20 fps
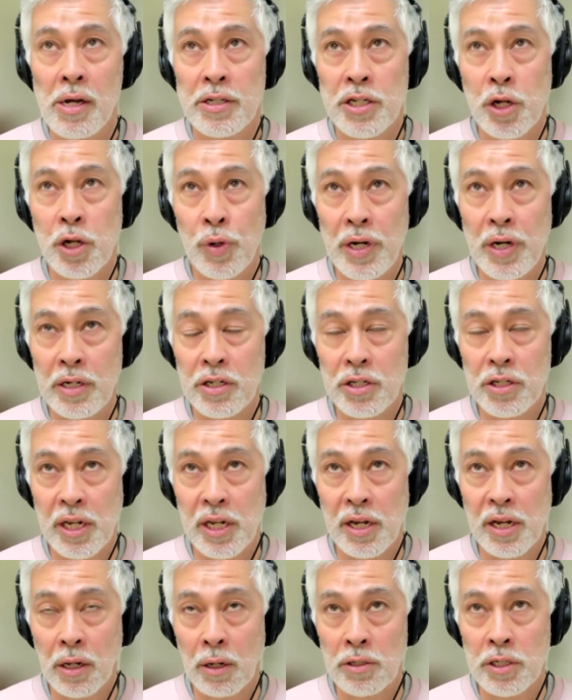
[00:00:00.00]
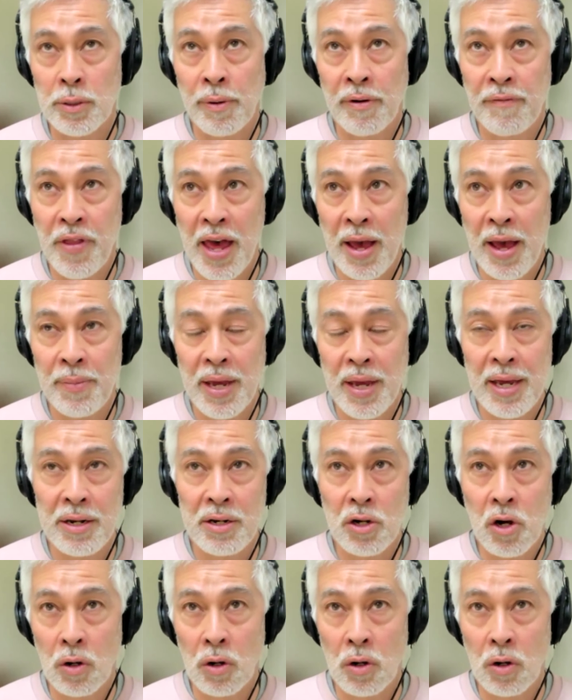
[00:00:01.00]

so we need to see a close-up of them in